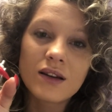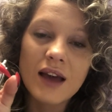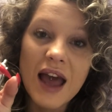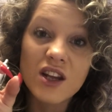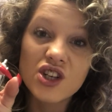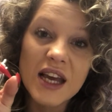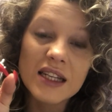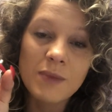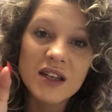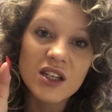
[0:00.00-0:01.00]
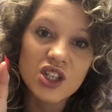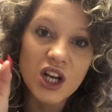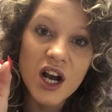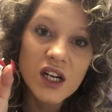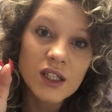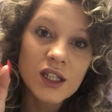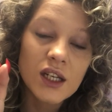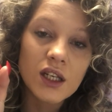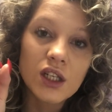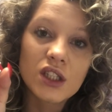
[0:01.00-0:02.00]
energy expenditure.
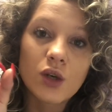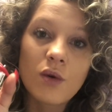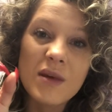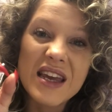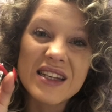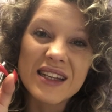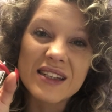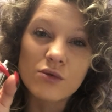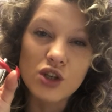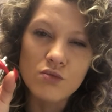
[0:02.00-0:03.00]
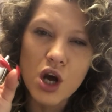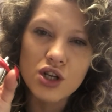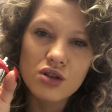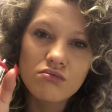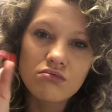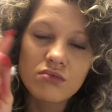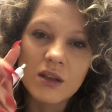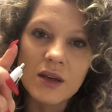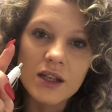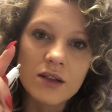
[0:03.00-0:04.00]
You don't want to be eating still too much. Does
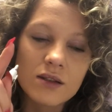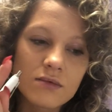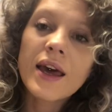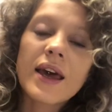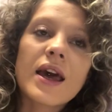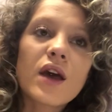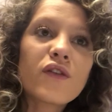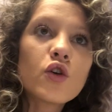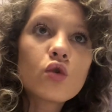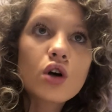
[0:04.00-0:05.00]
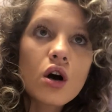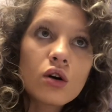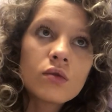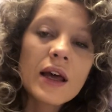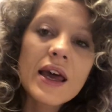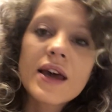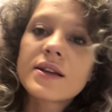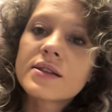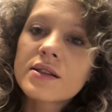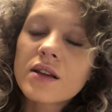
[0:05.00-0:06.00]
that make sense? If your goal
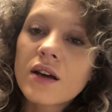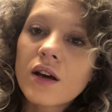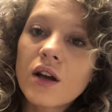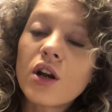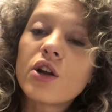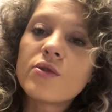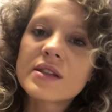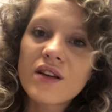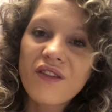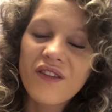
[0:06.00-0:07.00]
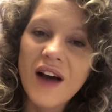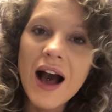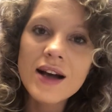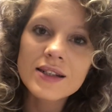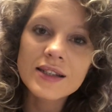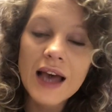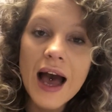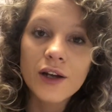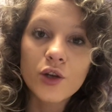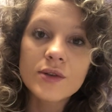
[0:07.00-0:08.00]
is losing fat
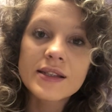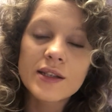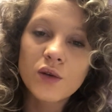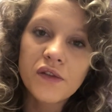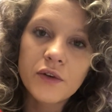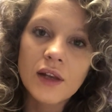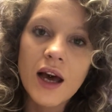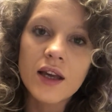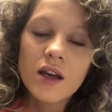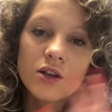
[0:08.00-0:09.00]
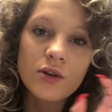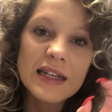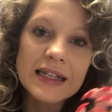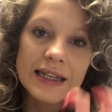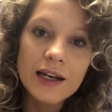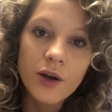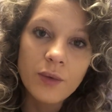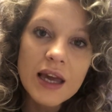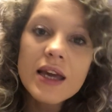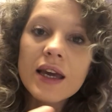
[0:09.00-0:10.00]
and you still feel like you need a deload
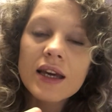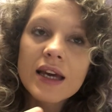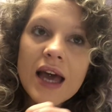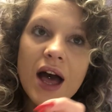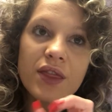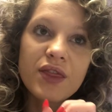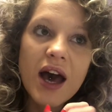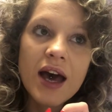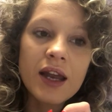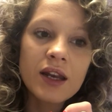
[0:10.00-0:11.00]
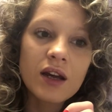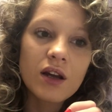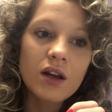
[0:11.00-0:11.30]
week, then